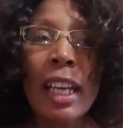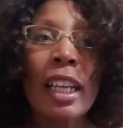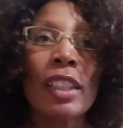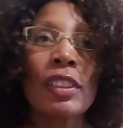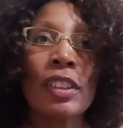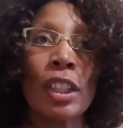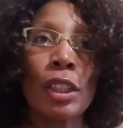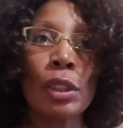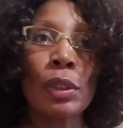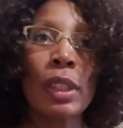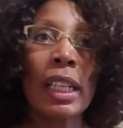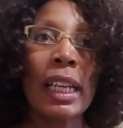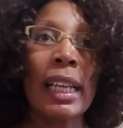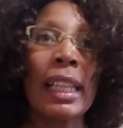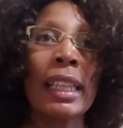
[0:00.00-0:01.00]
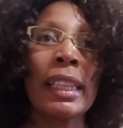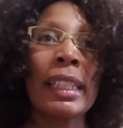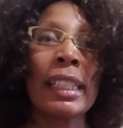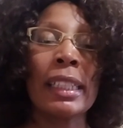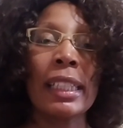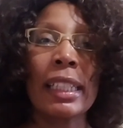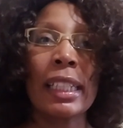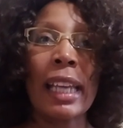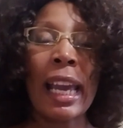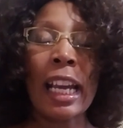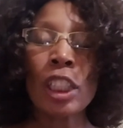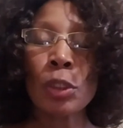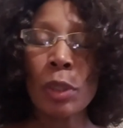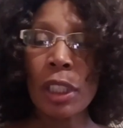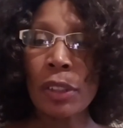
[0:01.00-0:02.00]
So the
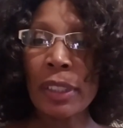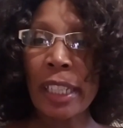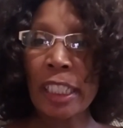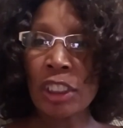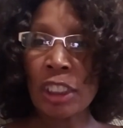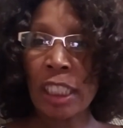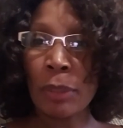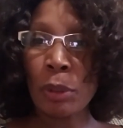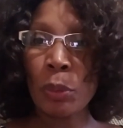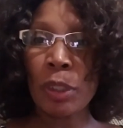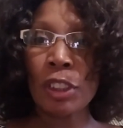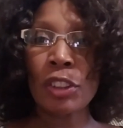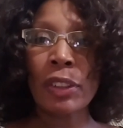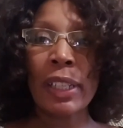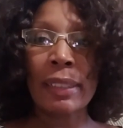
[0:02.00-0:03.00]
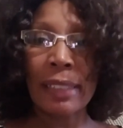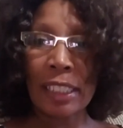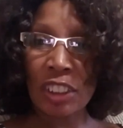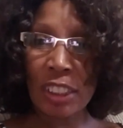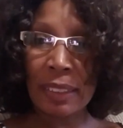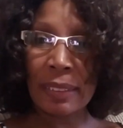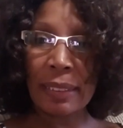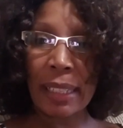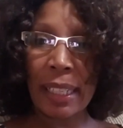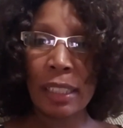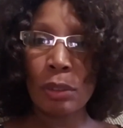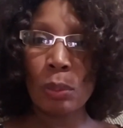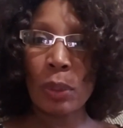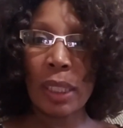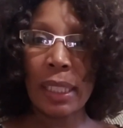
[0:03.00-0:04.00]
actual location that we went to, as I just
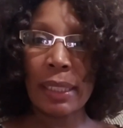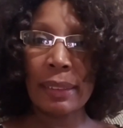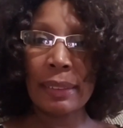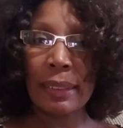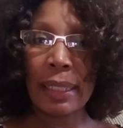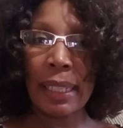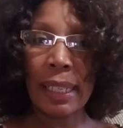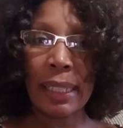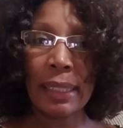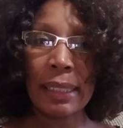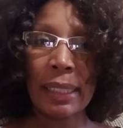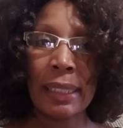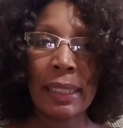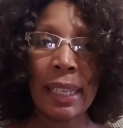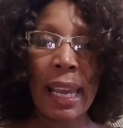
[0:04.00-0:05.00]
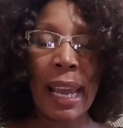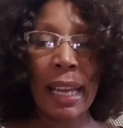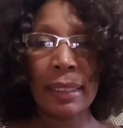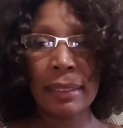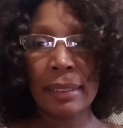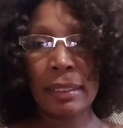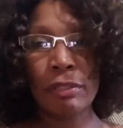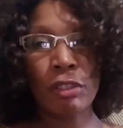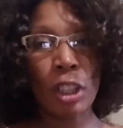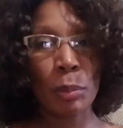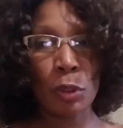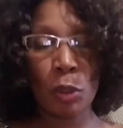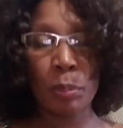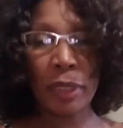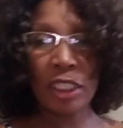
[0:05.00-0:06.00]
said, was the Addison
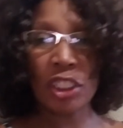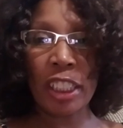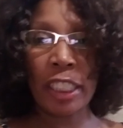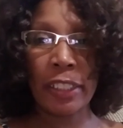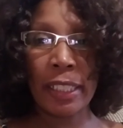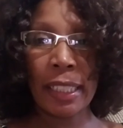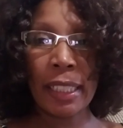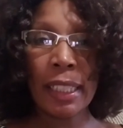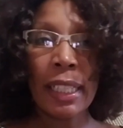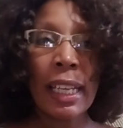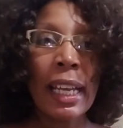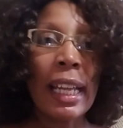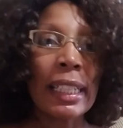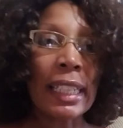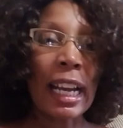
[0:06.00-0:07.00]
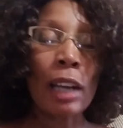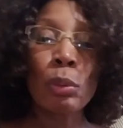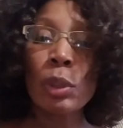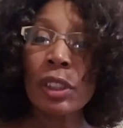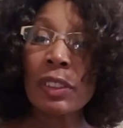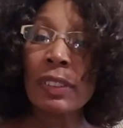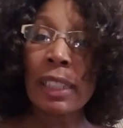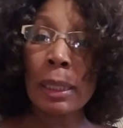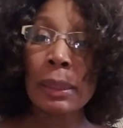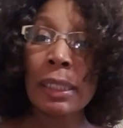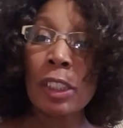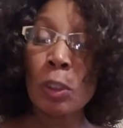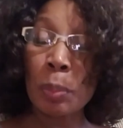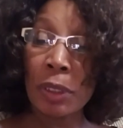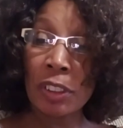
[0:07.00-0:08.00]
Farmers Branch area. Now, I will say
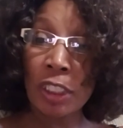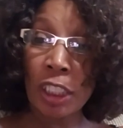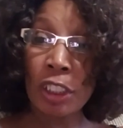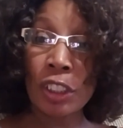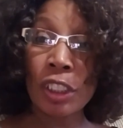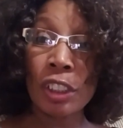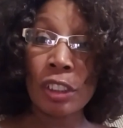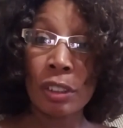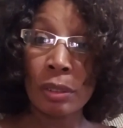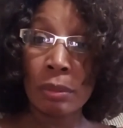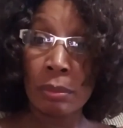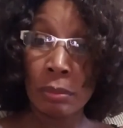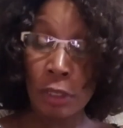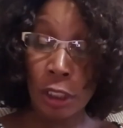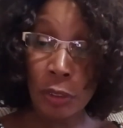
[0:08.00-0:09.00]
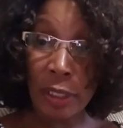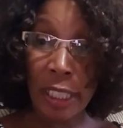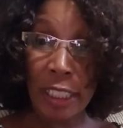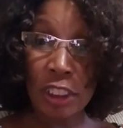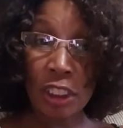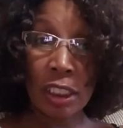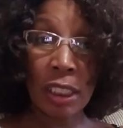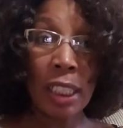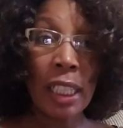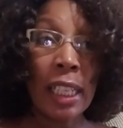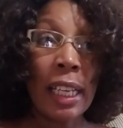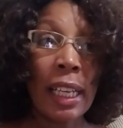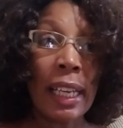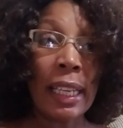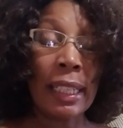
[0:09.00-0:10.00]
this particular location
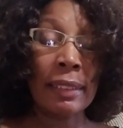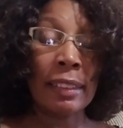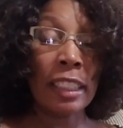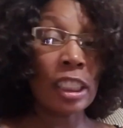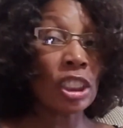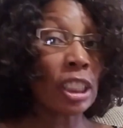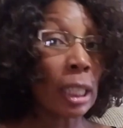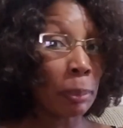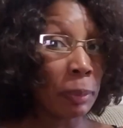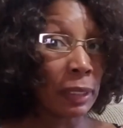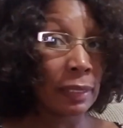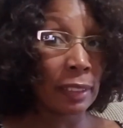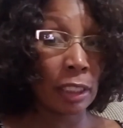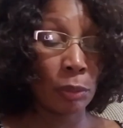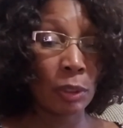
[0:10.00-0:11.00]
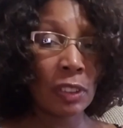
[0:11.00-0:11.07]
is in a shopping center.